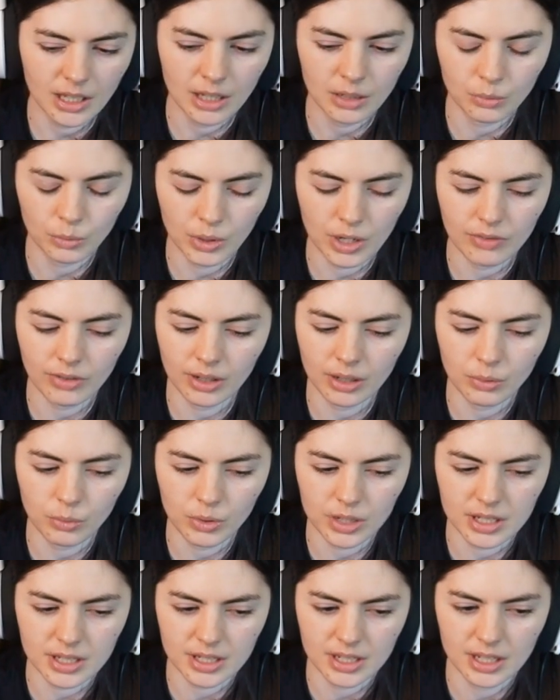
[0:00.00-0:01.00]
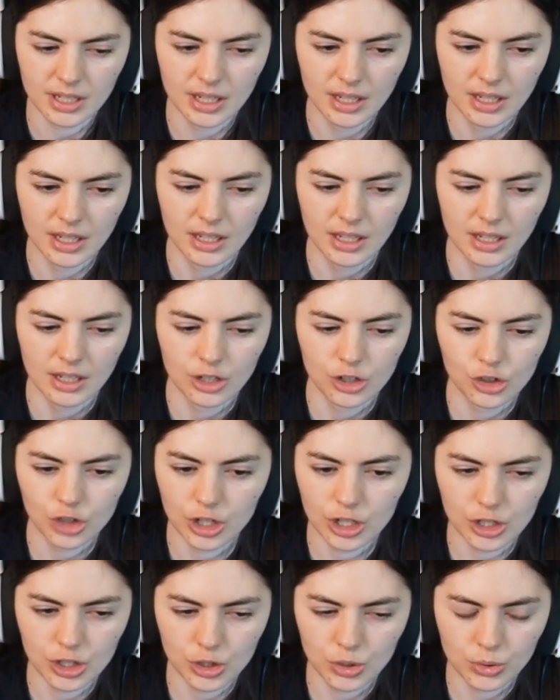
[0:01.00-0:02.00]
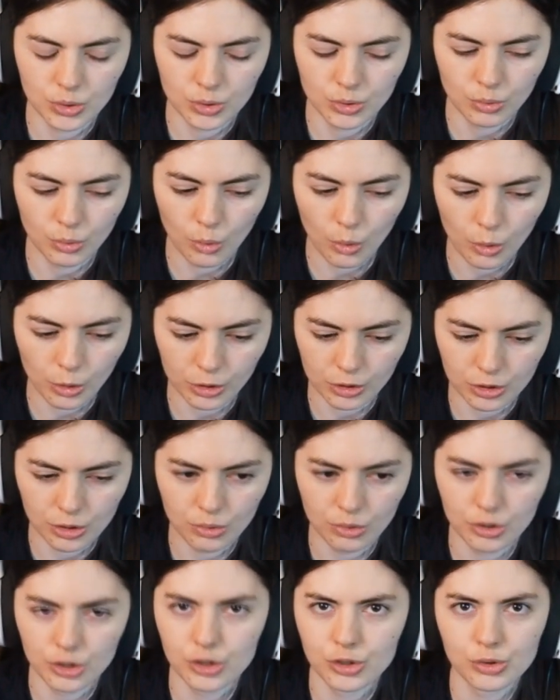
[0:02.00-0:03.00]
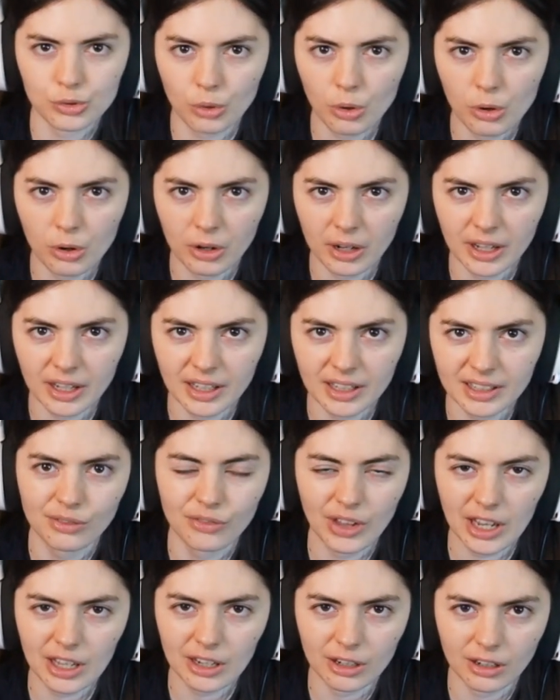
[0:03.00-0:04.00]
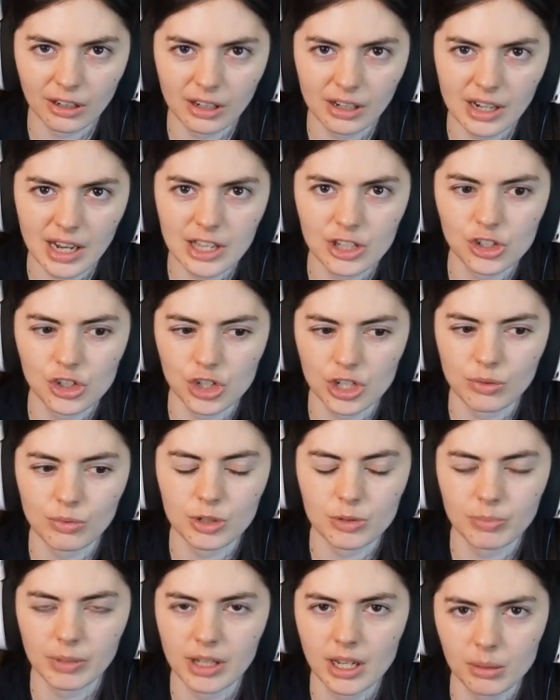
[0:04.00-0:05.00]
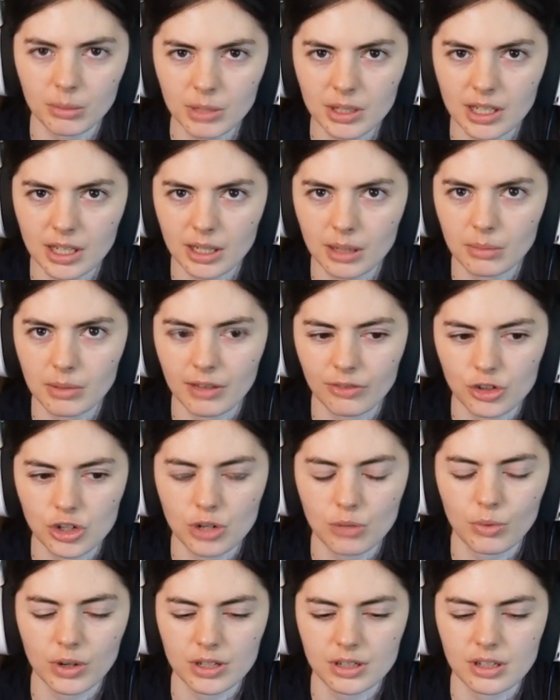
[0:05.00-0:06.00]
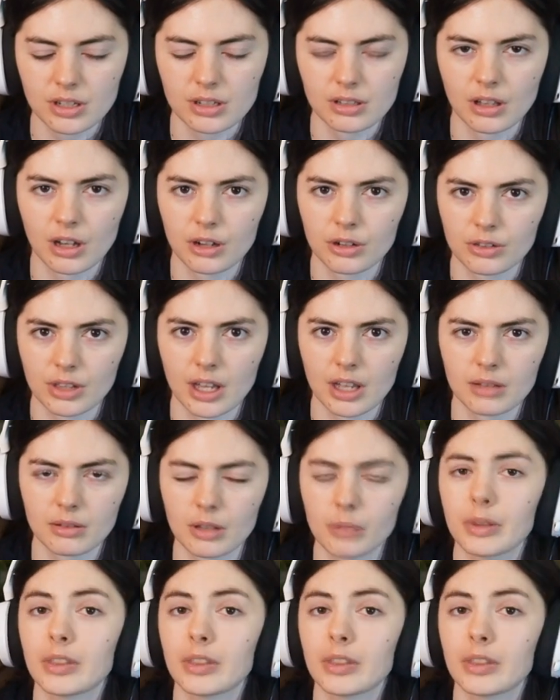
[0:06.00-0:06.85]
And Reva was, she swore to destroy Vader, and she was becoming him if she was to slaughter that.